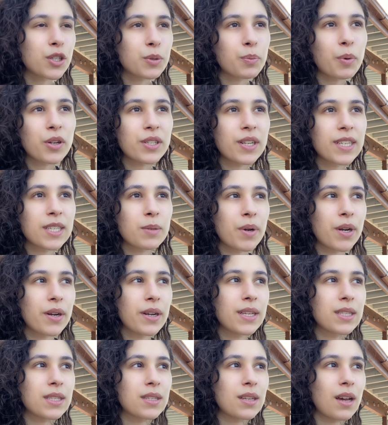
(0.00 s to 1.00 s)
first person
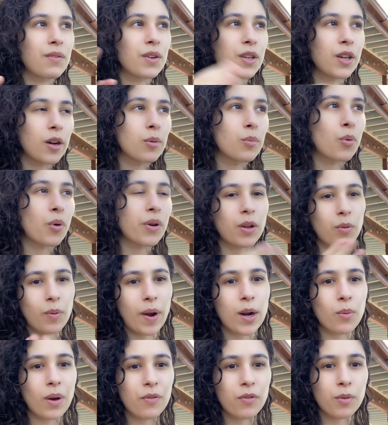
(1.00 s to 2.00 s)
experience of a young boy that
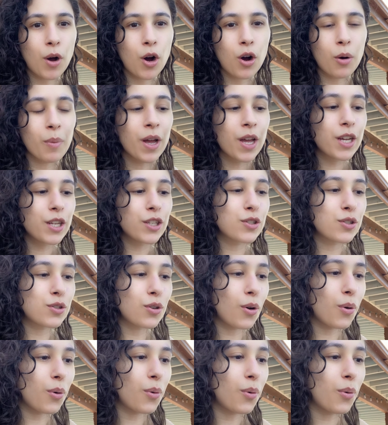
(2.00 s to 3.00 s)
ran away from home.
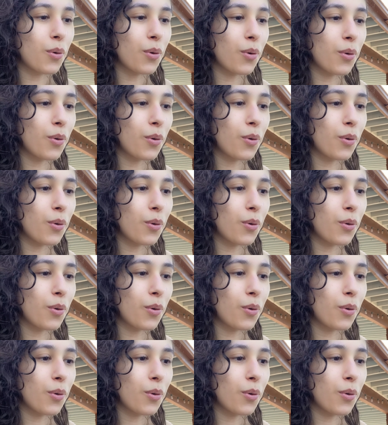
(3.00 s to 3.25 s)
So